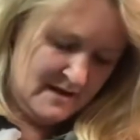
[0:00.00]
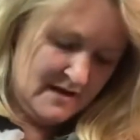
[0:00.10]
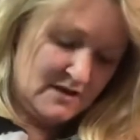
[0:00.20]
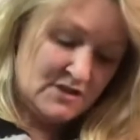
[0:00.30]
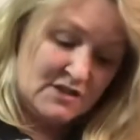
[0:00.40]

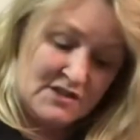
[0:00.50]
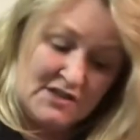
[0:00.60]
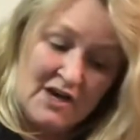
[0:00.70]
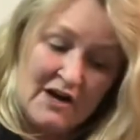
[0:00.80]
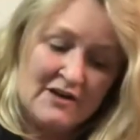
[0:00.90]
to
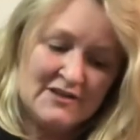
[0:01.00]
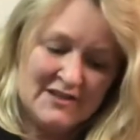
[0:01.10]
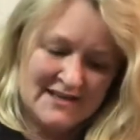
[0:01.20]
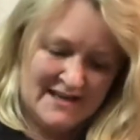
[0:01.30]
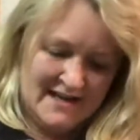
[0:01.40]
start,
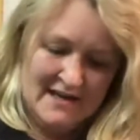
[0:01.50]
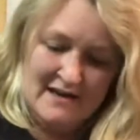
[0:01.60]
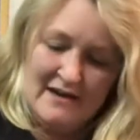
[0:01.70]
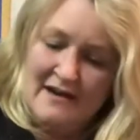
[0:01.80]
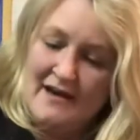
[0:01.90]

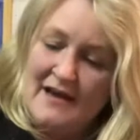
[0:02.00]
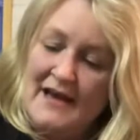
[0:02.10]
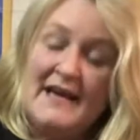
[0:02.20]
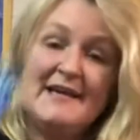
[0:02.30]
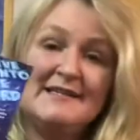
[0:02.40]

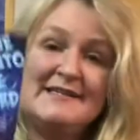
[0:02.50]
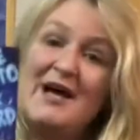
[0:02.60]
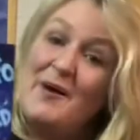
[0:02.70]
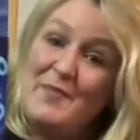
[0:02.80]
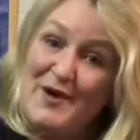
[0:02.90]
is
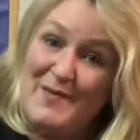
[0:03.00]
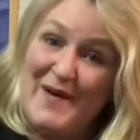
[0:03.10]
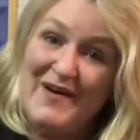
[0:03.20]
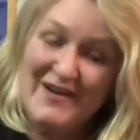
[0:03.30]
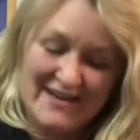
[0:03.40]
a bookmark,